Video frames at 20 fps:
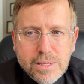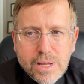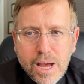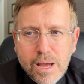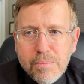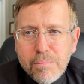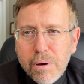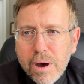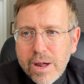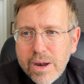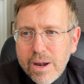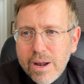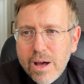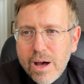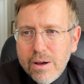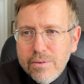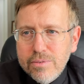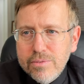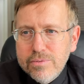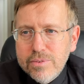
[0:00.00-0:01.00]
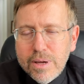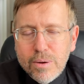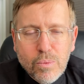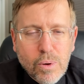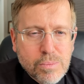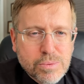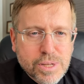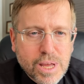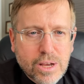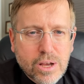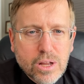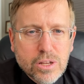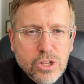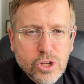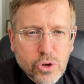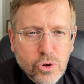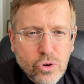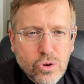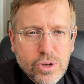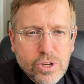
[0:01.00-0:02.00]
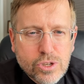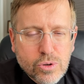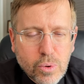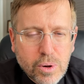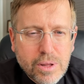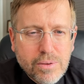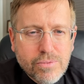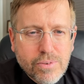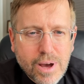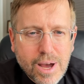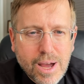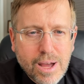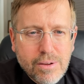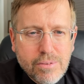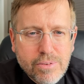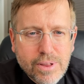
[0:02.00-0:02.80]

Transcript: I bought it off of a website called Learn25.